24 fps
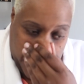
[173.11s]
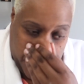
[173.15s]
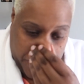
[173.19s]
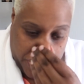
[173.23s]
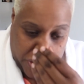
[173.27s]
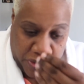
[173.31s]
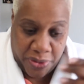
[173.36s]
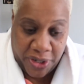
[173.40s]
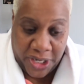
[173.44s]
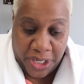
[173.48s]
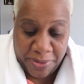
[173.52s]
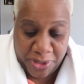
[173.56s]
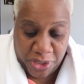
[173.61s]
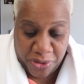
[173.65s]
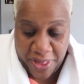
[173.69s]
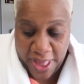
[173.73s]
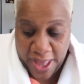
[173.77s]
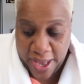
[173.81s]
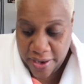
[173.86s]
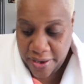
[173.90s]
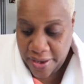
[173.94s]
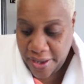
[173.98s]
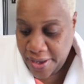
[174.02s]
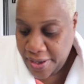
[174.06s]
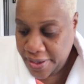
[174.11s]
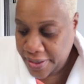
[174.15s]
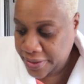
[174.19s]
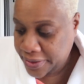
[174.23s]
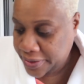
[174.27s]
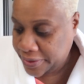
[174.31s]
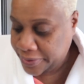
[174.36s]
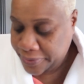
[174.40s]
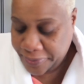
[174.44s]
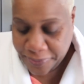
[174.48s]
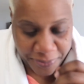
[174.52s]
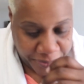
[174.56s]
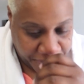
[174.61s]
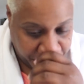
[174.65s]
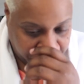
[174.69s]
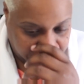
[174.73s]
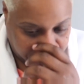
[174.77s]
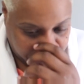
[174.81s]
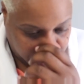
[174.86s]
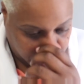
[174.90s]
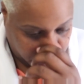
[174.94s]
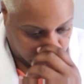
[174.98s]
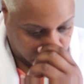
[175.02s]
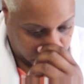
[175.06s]
so we're gonna do that.
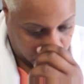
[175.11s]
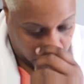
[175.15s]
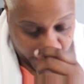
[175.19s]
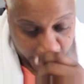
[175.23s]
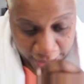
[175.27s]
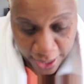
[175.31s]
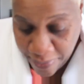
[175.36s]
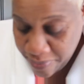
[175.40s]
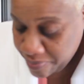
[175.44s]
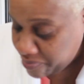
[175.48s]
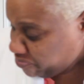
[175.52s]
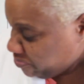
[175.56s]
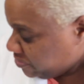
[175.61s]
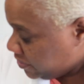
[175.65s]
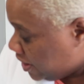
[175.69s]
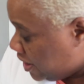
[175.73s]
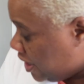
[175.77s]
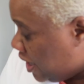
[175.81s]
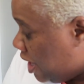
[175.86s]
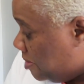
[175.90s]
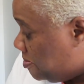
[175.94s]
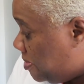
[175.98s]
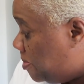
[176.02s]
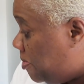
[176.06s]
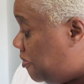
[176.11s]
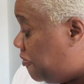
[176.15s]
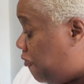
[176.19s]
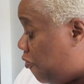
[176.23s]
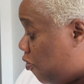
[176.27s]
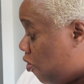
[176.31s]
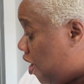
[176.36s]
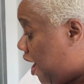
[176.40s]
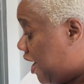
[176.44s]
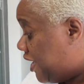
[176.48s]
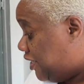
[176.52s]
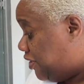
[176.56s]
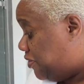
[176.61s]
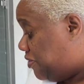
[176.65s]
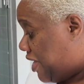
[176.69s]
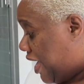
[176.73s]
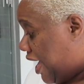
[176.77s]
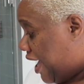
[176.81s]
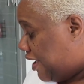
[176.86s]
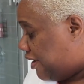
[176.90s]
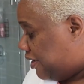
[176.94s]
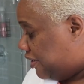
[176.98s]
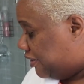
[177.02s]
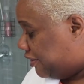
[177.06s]
Okay, but before I do
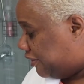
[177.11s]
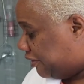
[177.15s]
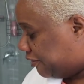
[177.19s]
that,